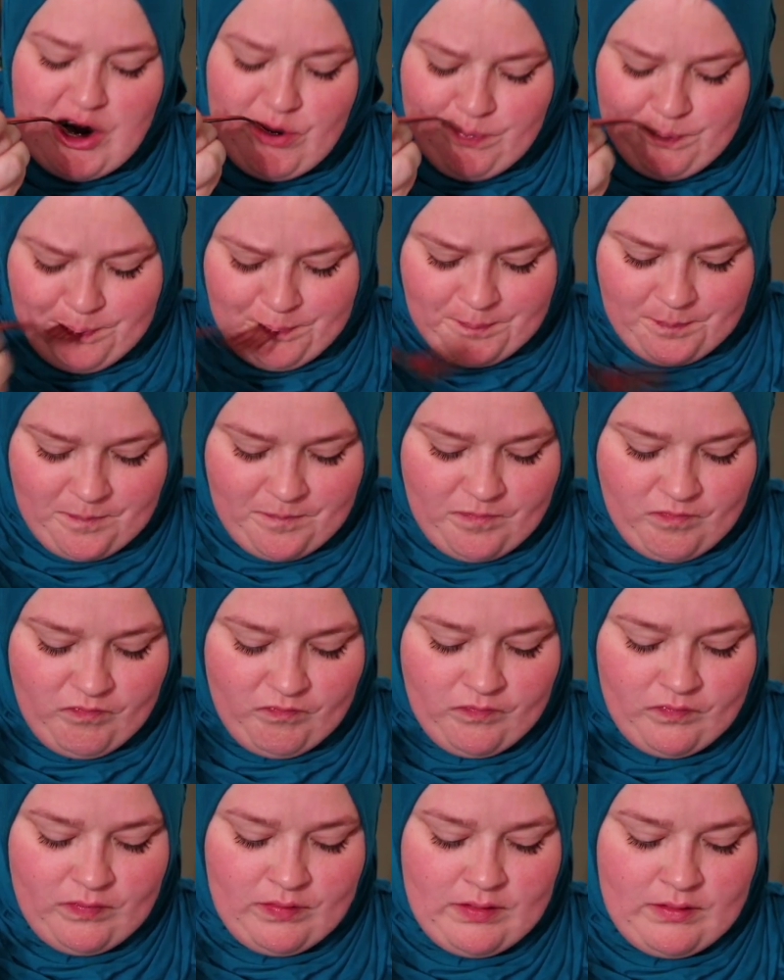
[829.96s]

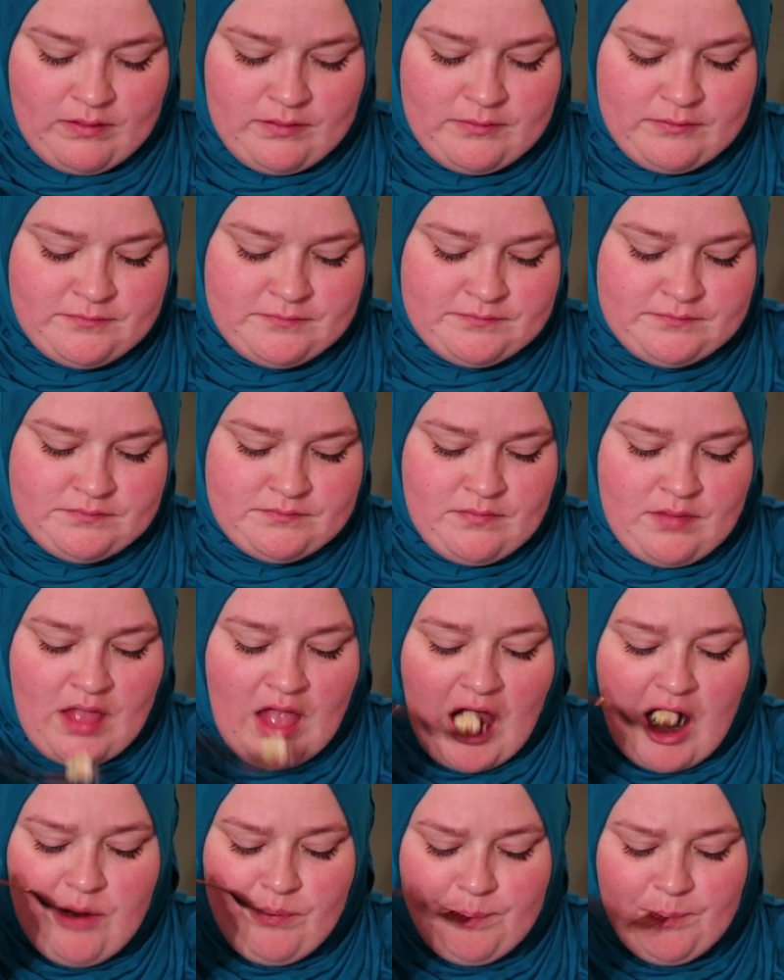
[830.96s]

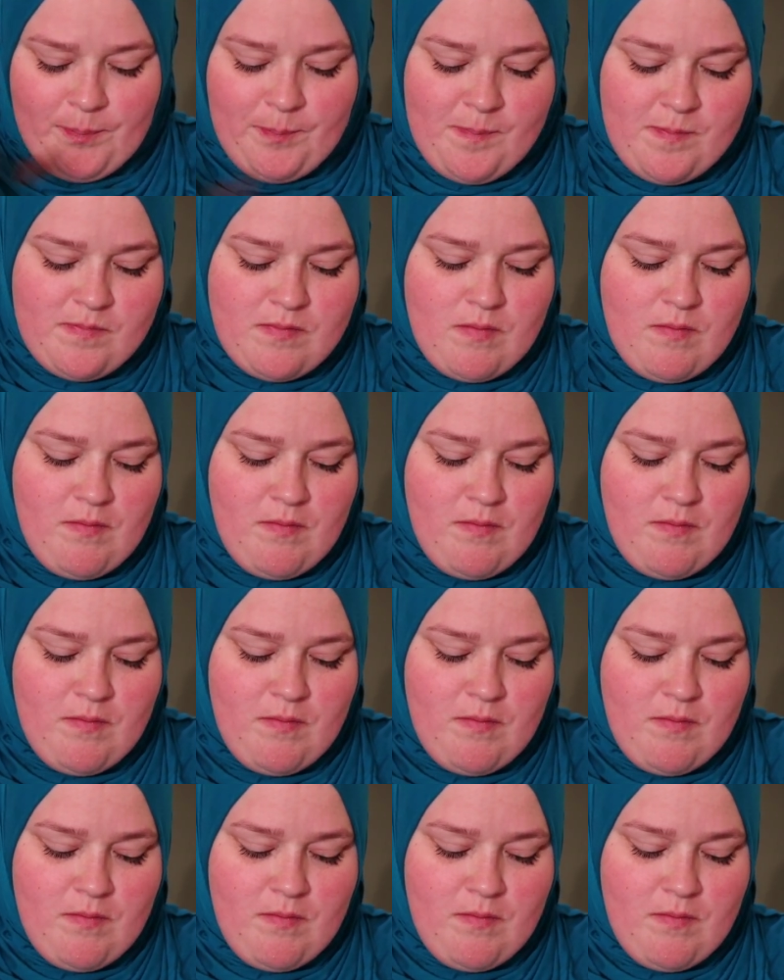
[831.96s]
No one is speaking in this clip.